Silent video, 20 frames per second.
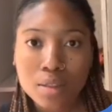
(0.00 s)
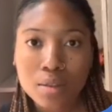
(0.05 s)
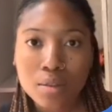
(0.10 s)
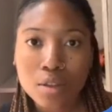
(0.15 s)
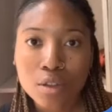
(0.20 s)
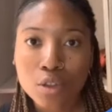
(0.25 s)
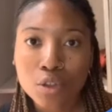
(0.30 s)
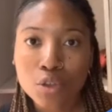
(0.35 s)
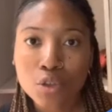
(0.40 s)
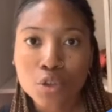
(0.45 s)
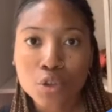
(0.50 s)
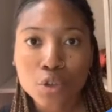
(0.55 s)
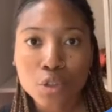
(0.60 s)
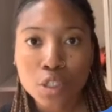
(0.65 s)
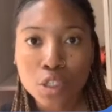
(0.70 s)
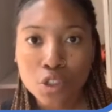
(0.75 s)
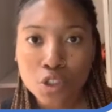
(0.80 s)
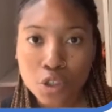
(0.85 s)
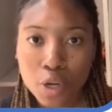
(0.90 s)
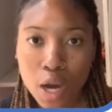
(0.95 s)
the
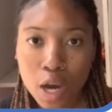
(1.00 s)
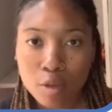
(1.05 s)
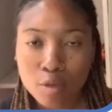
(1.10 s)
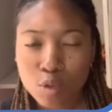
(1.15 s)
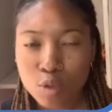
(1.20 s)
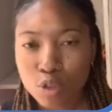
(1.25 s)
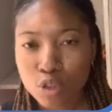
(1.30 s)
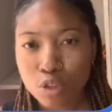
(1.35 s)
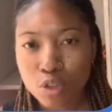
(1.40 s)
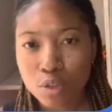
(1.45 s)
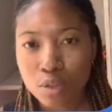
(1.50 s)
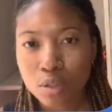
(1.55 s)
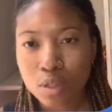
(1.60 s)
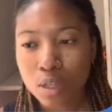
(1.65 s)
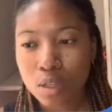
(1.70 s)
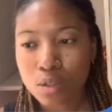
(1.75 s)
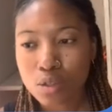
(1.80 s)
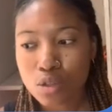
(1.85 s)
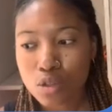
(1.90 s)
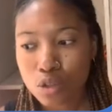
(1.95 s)
Nguni tribes, which are
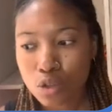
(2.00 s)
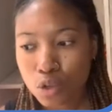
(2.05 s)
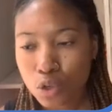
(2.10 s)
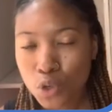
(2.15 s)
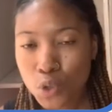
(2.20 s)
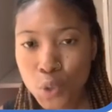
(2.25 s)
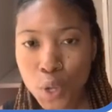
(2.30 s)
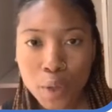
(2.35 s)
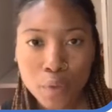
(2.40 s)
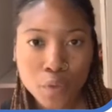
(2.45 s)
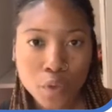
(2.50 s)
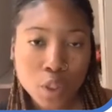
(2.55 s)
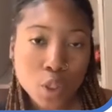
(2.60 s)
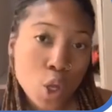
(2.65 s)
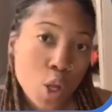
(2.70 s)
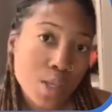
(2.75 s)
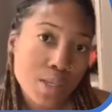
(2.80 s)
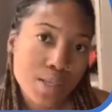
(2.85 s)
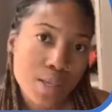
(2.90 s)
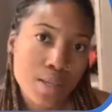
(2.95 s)
the Zulu and the
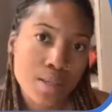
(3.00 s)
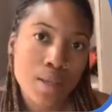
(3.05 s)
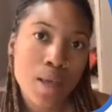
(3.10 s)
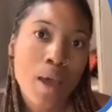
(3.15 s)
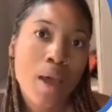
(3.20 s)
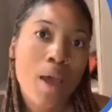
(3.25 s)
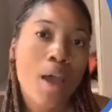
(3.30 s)
Xhosas,